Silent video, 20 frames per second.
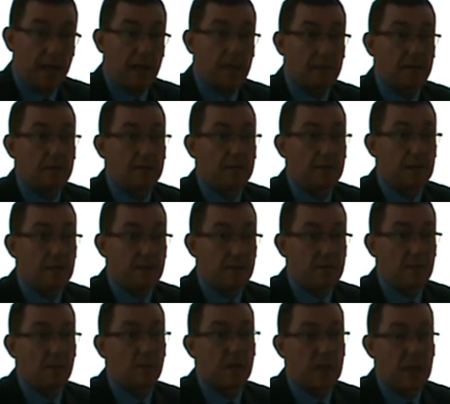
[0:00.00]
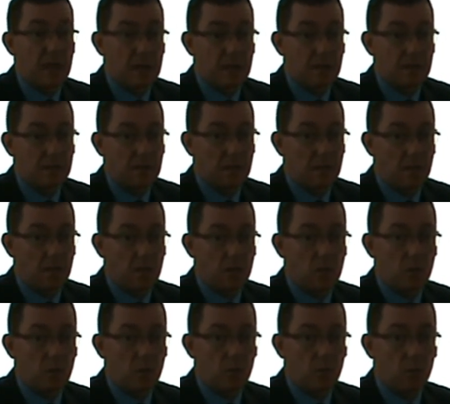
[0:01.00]
and in some cases
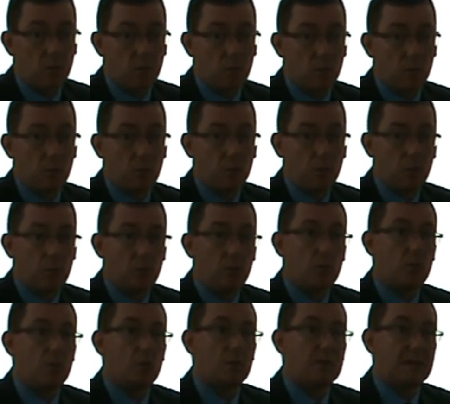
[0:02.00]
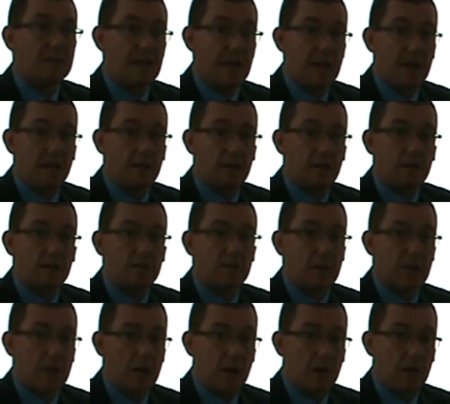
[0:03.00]
to sell
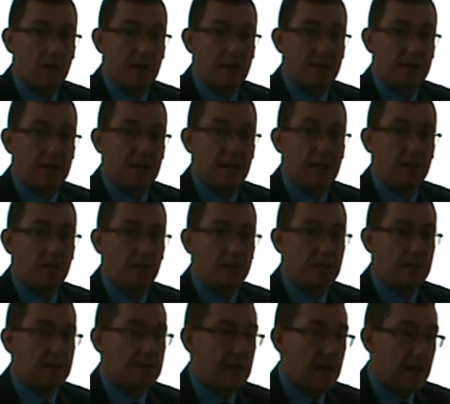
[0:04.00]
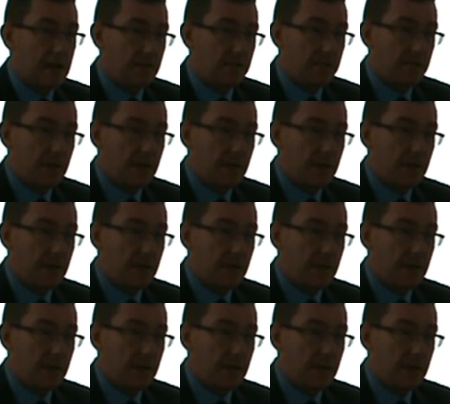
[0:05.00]
the car at the end of its life,